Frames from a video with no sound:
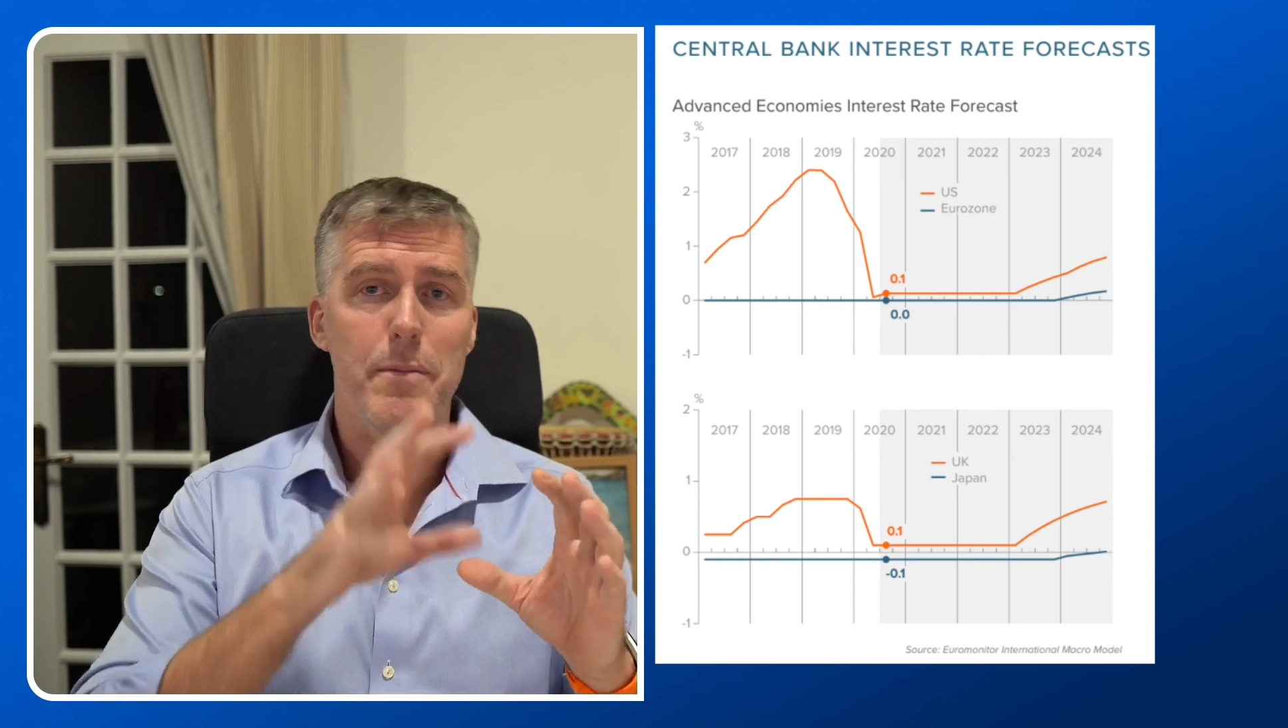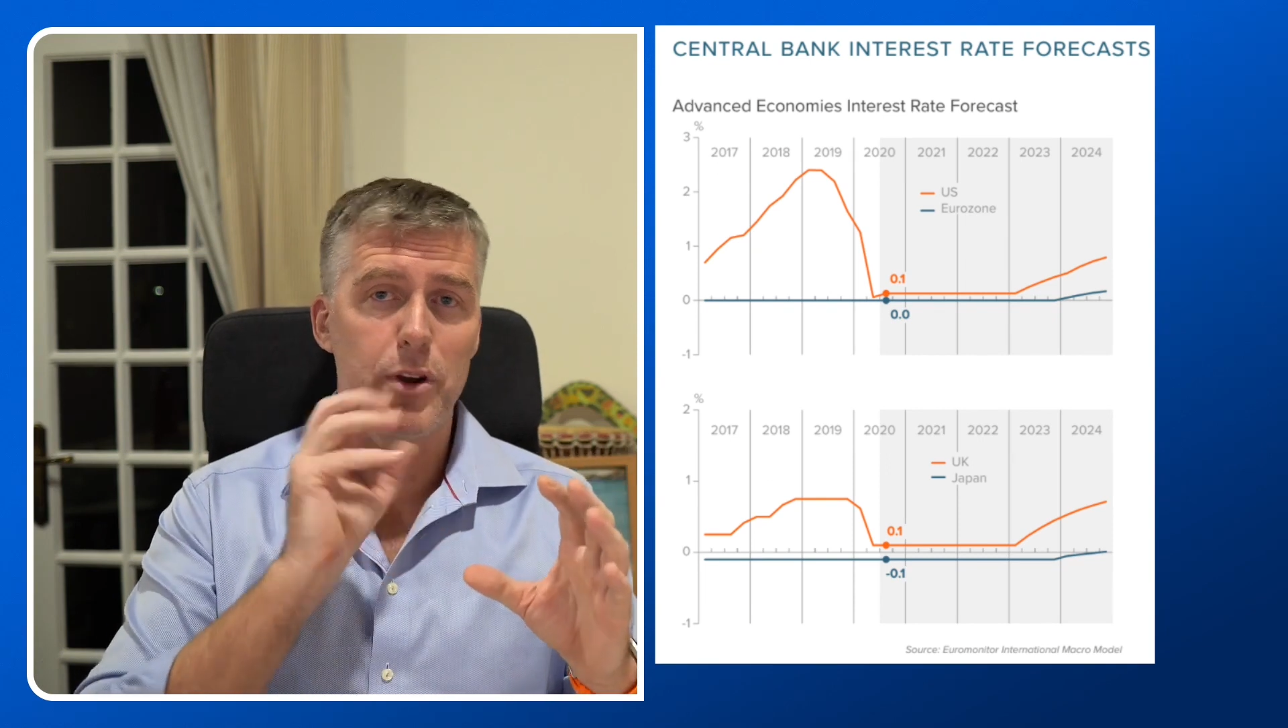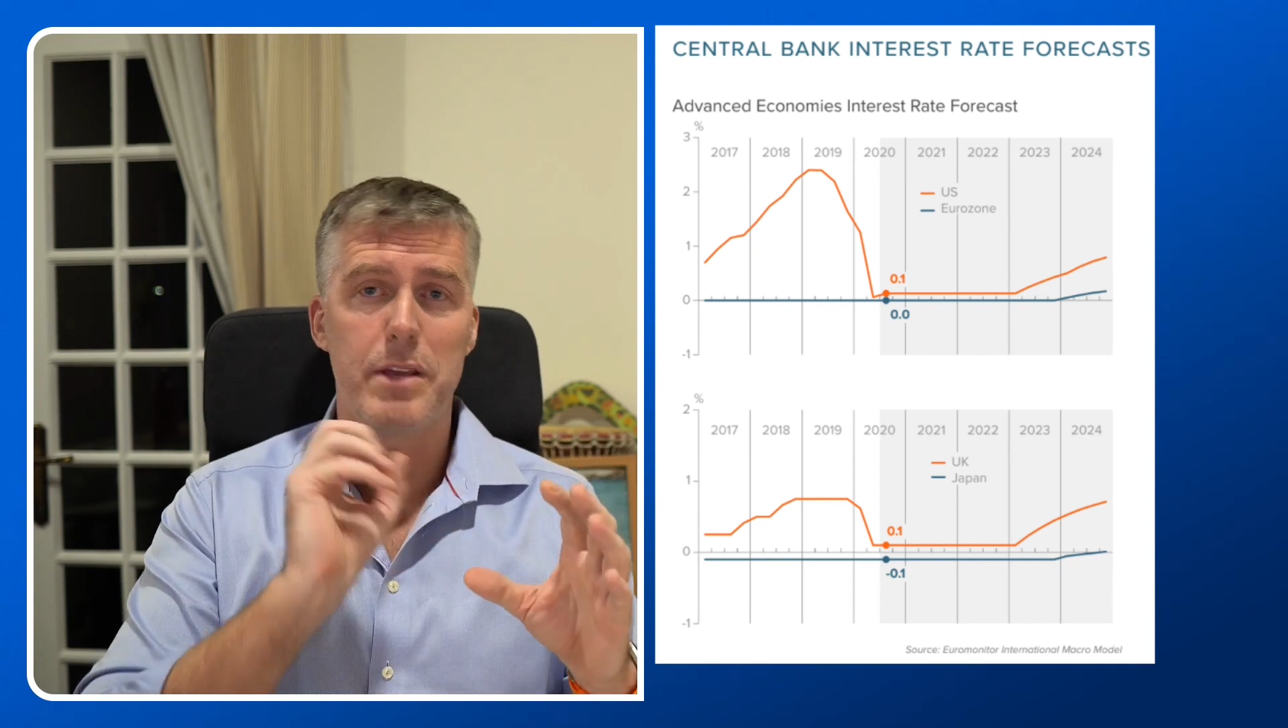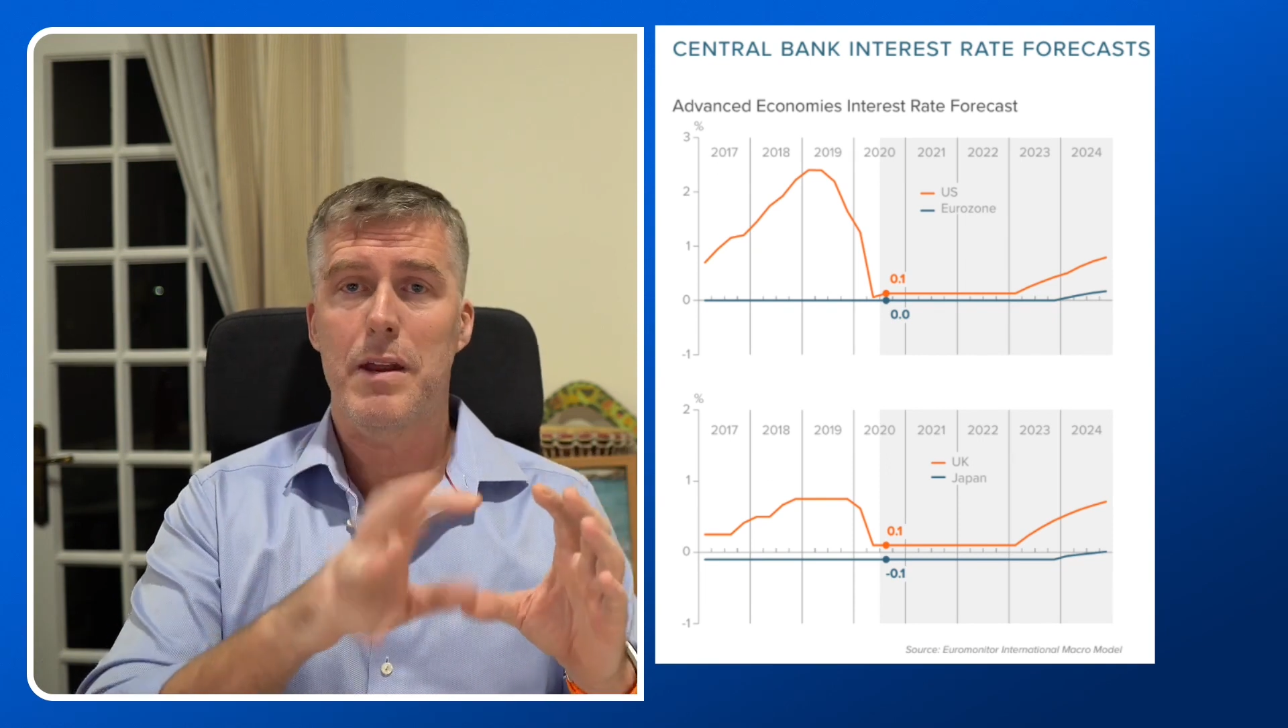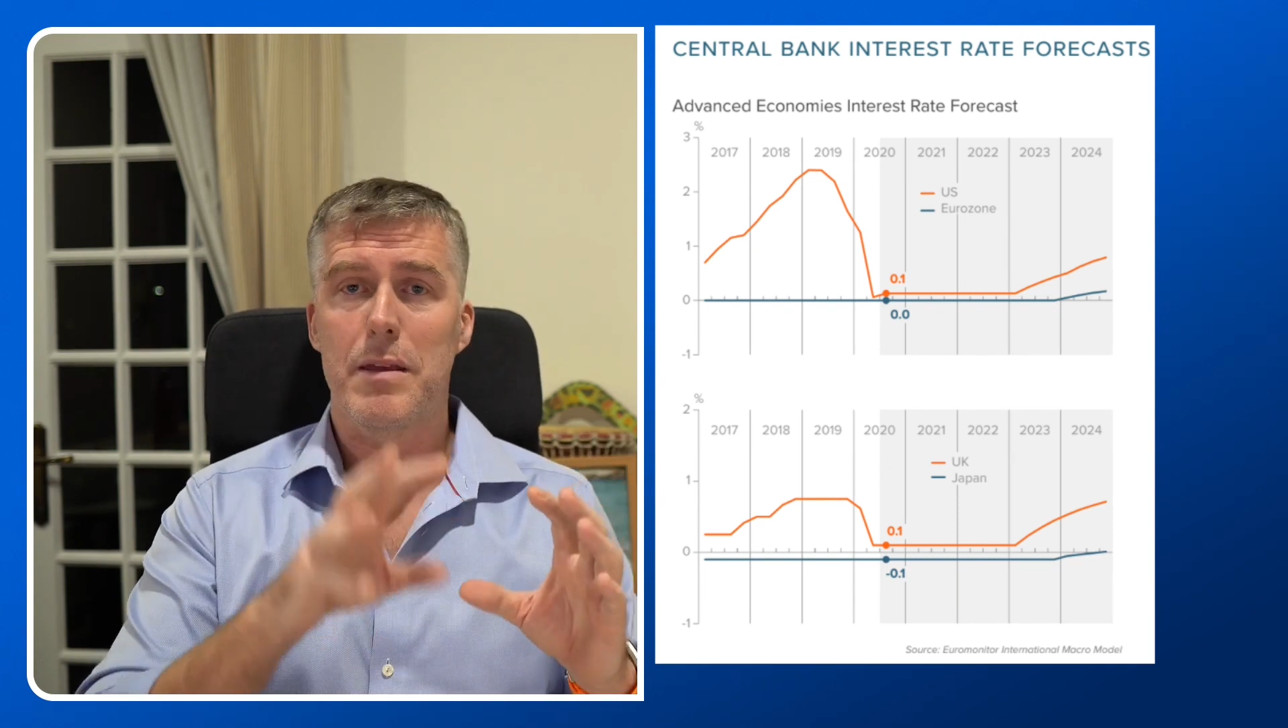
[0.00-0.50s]

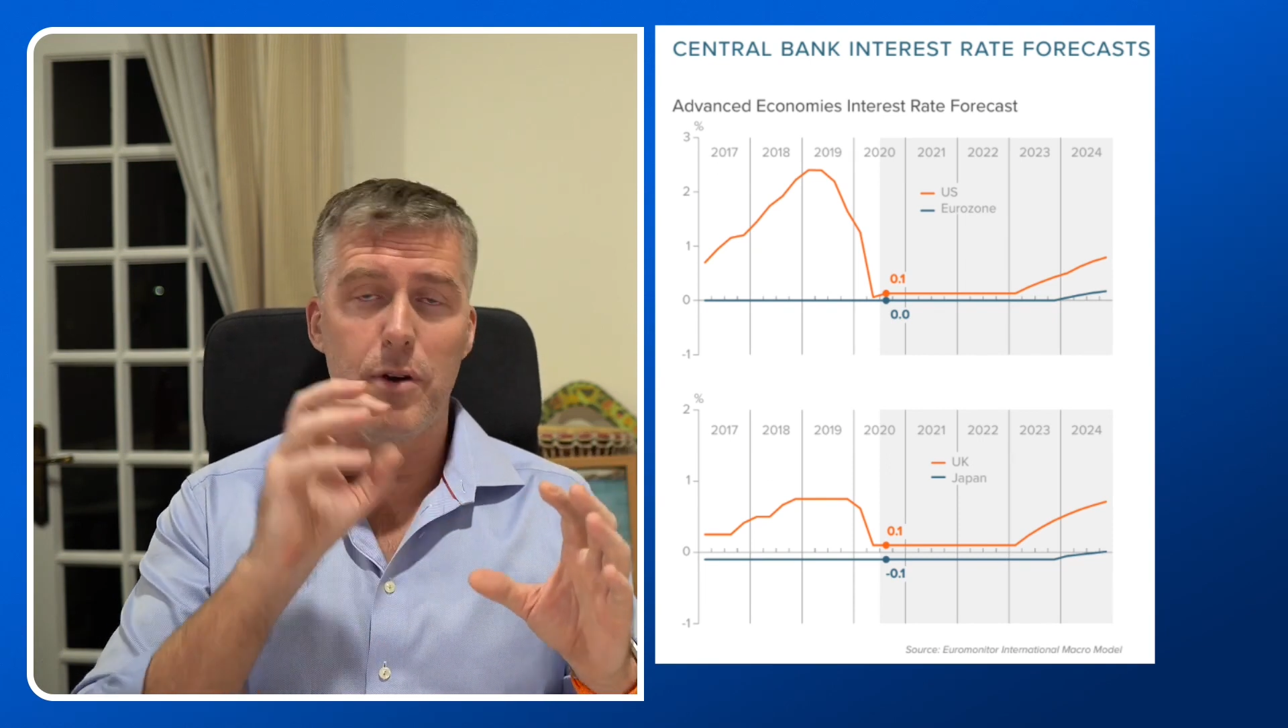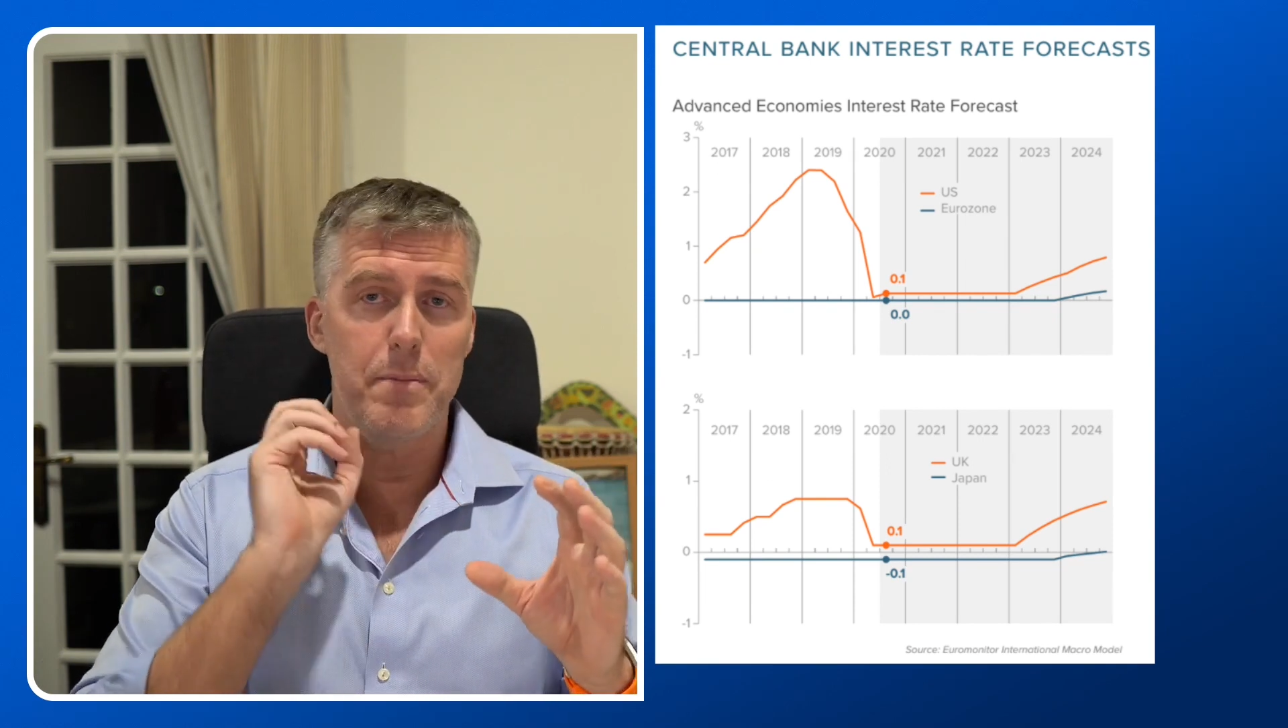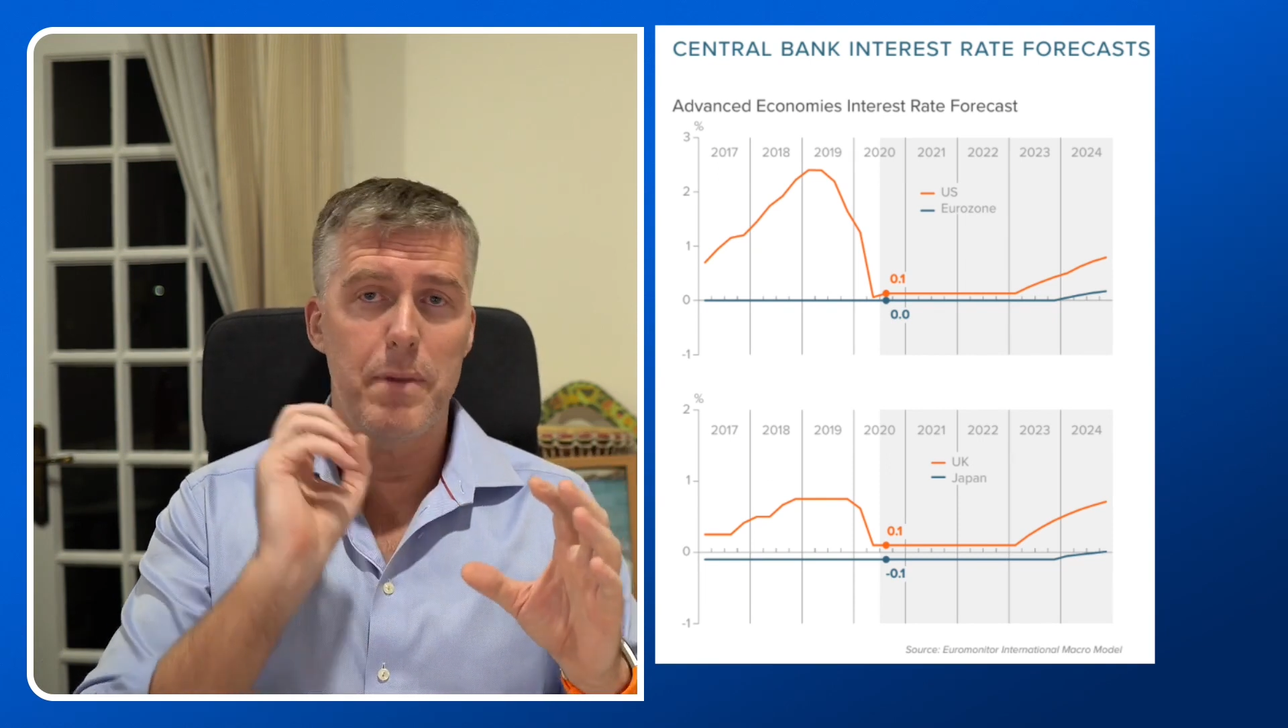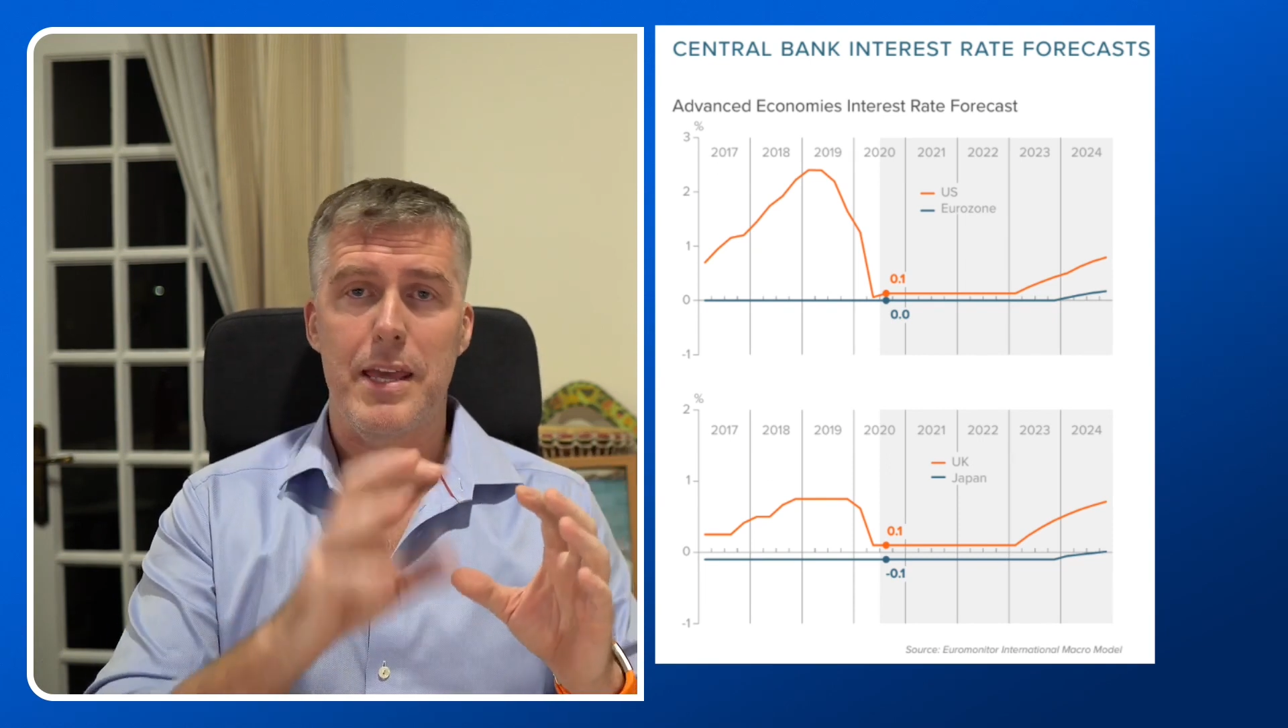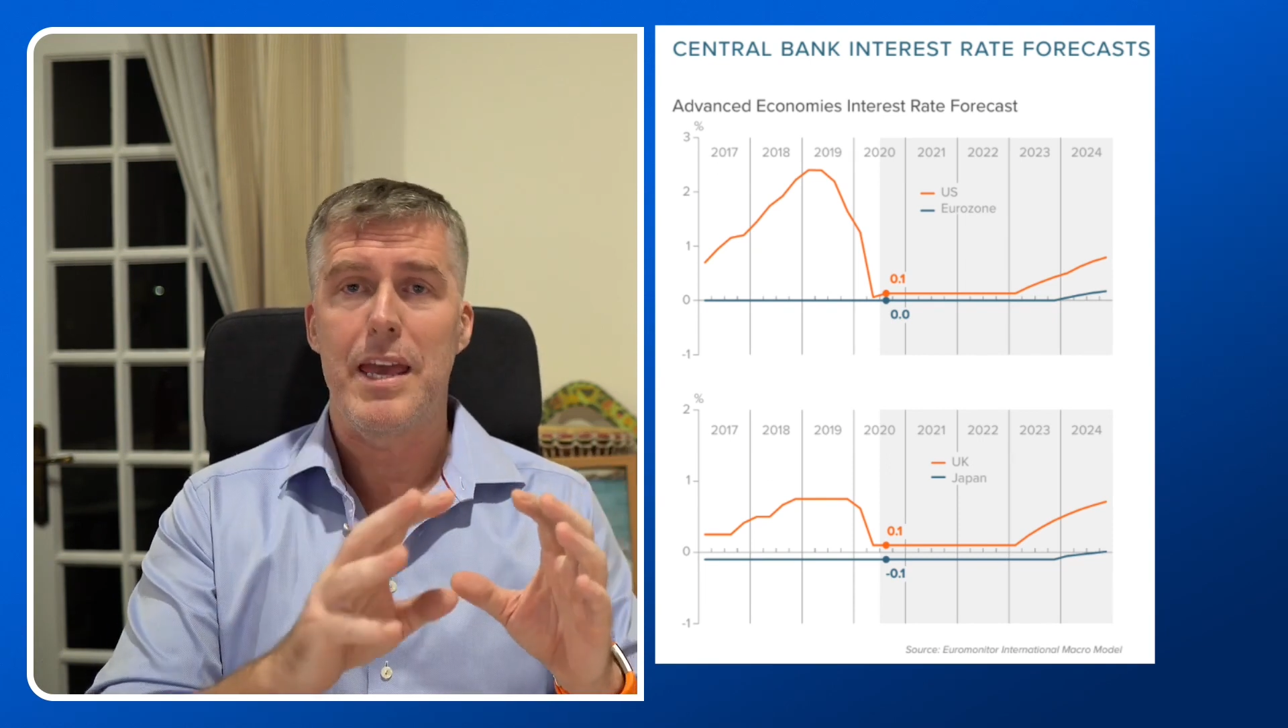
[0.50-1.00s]
printing money, printing
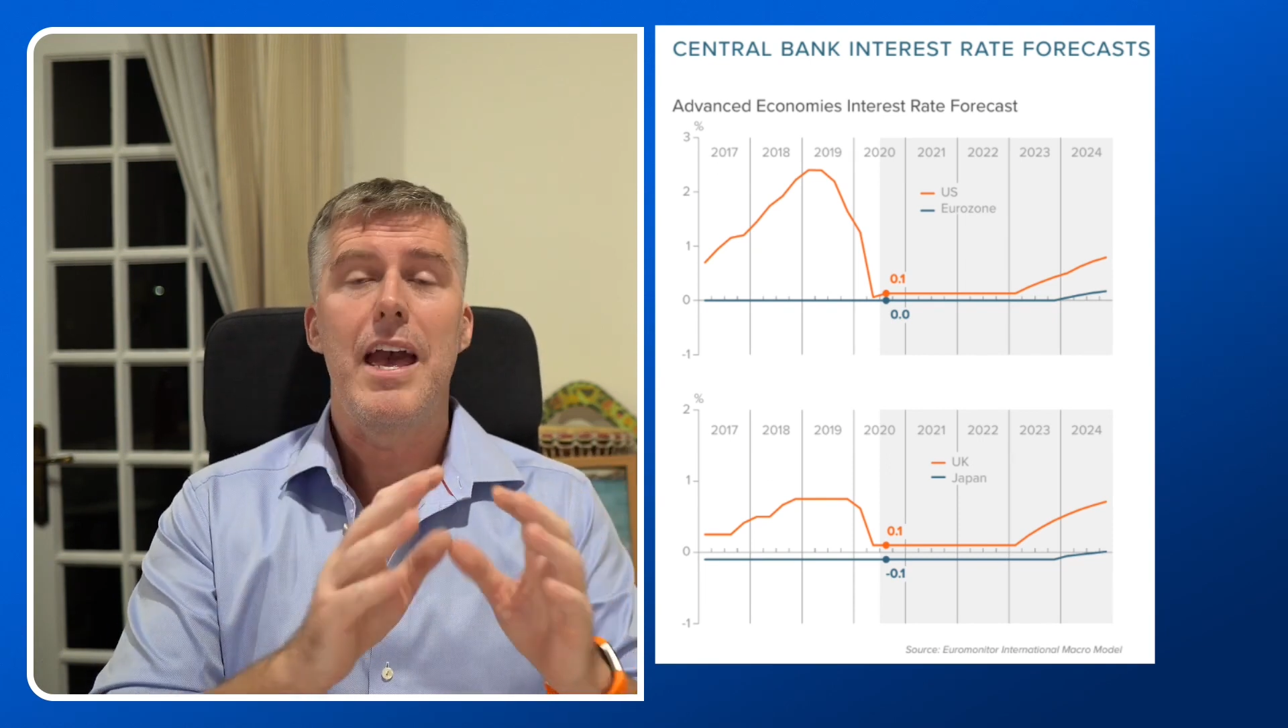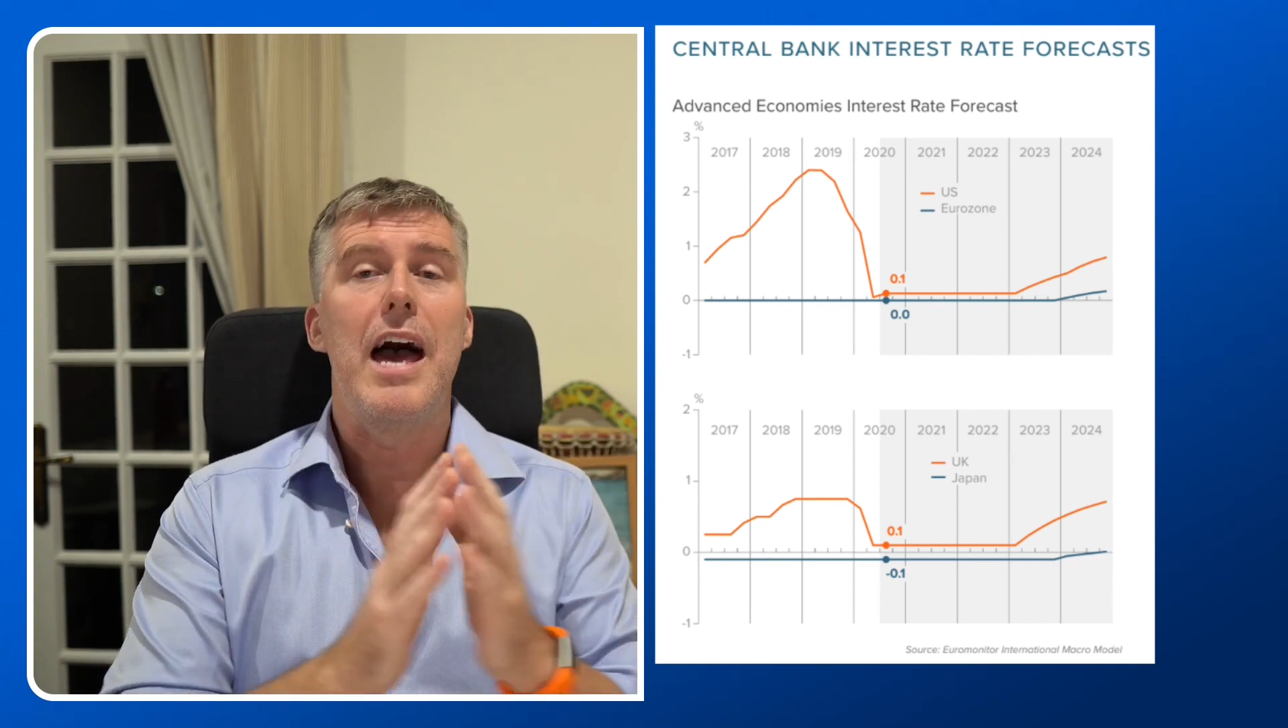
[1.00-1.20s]
money.